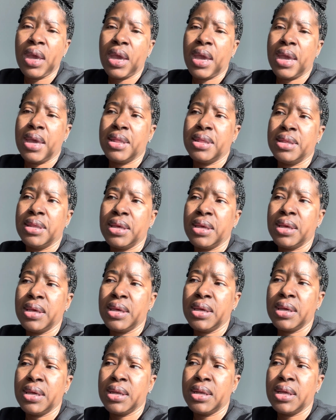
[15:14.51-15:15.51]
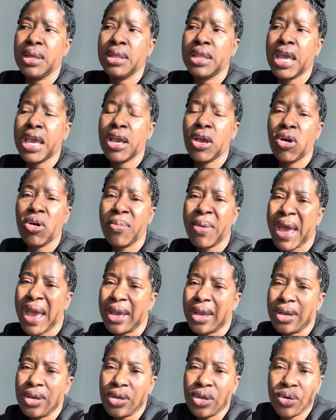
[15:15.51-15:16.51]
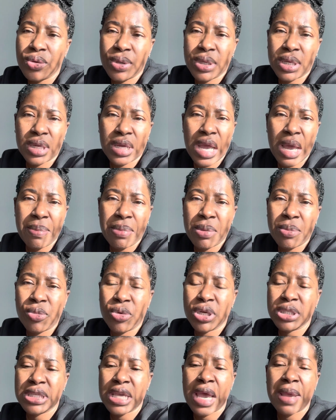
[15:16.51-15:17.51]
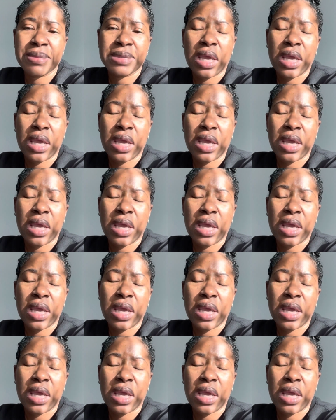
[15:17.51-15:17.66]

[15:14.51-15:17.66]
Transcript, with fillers: and then they go back and do it a couple more times.